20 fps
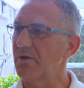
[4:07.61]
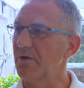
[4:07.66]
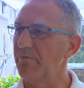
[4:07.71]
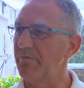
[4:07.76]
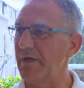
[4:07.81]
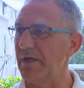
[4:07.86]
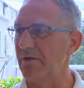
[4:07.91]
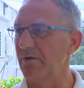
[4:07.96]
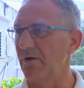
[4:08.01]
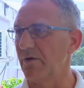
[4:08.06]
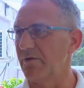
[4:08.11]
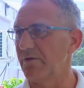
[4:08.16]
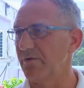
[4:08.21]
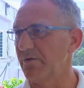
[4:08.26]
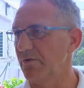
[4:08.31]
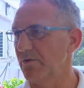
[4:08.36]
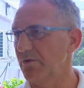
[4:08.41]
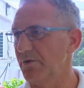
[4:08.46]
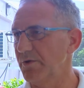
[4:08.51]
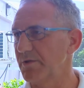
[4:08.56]
they may not
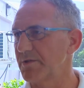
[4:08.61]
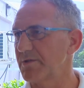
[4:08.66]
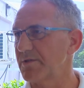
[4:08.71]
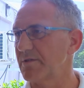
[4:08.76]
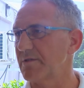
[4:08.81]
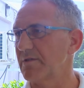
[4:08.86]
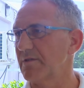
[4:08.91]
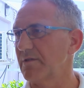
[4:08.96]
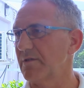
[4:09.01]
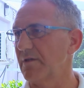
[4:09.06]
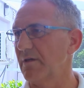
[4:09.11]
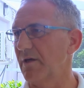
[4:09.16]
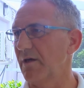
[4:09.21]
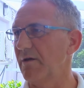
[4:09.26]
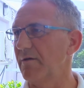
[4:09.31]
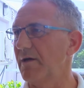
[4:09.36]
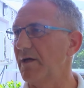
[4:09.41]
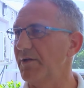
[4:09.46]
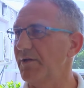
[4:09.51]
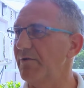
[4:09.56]
notice
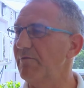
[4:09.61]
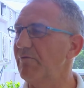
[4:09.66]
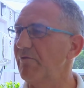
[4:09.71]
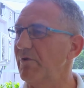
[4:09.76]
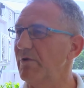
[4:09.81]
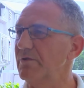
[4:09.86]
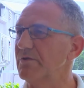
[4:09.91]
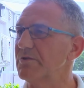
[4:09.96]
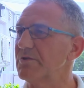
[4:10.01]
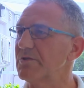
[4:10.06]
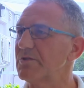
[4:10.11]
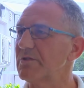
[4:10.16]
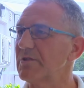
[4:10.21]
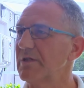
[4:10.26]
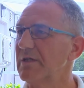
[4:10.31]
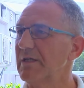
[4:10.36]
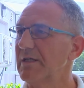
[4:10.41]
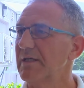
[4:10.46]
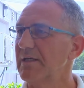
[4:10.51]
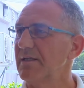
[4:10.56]
a difference
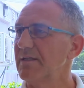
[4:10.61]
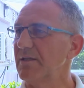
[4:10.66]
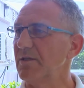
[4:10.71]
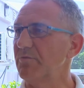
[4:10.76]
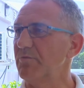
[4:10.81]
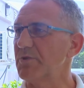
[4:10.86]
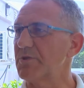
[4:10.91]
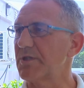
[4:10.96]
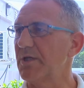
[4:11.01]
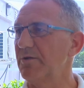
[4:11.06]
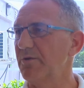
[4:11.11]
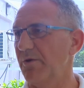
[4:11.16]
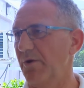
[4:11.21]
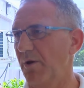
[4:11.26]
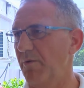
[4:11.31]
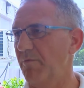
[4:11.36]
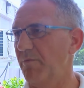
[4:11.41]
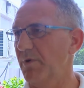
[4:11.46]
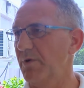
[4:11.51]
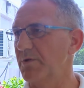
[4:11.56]
in mosquito
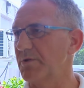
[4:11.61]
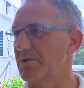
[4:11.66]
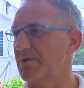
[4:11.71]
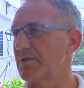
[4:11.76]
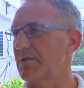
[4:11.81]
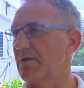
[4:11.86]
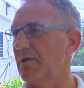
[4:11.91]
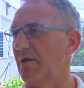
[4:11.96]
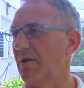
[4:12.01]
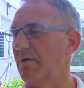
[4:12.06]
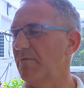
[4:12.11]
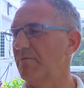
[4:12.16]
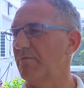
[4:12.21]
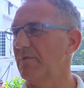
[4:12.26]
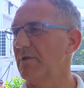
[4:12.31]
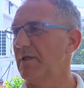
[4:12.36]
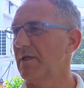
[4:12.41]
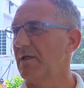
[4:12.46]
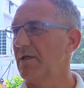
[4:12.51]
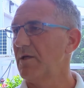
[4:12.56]
numbers,
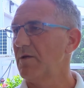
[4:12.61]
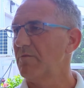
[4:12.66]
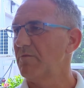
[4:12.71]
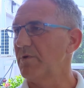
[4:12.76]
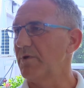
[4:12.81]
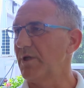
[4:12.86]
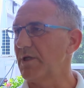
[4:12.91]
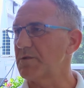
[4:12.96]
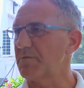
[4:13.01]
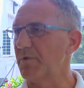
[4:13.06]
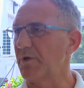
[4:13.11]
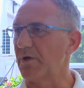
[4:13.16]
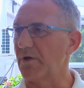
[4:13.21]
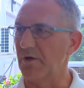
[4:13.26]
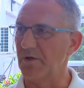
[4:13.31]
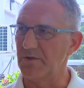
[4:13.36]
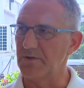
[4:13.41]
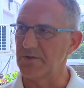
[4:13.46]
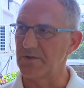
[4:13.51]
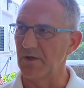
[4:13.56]
but that's
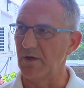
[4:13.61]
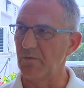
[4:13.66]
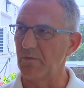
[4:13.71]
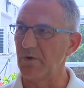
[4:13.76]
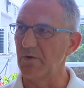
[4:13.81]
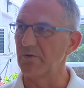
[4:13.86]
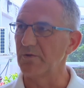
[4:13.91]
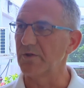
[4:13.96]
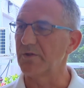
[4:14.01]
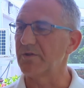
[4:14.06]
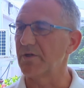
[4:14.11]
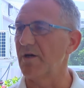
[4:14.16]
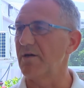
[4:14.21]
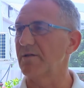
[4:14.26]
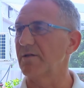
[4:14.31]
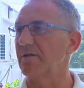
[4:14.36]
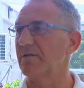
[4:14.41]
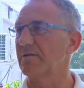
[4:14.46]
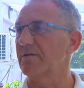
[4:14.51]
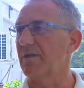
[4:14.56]
because we're only
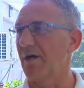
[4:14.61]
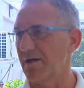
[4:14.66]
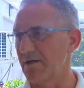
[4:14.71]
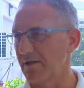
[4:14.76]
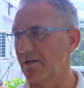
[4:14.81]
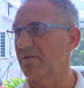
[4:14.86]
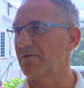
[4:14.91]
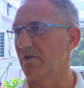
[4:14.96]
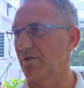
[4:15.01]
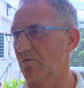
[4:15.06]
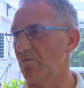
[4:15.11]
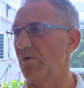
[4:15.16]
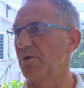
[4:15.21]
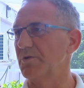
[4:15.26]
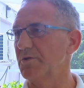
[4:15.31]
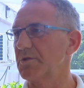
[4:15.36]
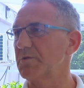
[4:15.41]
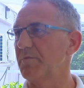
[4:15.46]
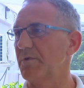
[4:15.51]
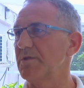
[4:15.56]
targeting
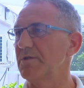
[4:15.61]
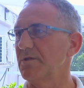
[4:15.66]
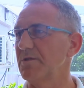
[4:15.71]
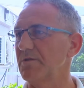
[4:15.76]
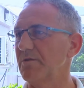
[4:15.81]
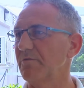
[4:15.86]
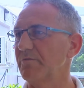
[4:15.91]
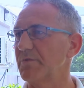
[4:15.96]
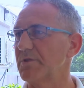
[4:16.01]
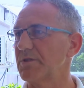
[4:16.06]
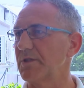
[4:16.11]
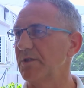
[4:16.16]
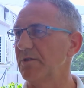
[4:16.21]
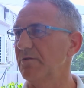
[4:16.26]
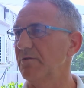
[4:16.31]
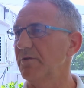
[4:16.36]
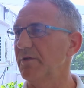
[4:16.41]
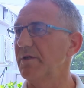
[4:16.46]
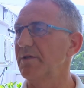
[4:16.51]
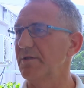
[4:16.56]
one species of
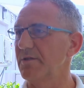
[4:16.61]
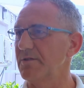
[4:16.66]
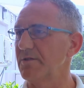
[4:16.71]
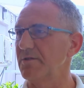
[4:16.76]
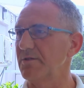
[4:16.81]
mosquito, the Aedes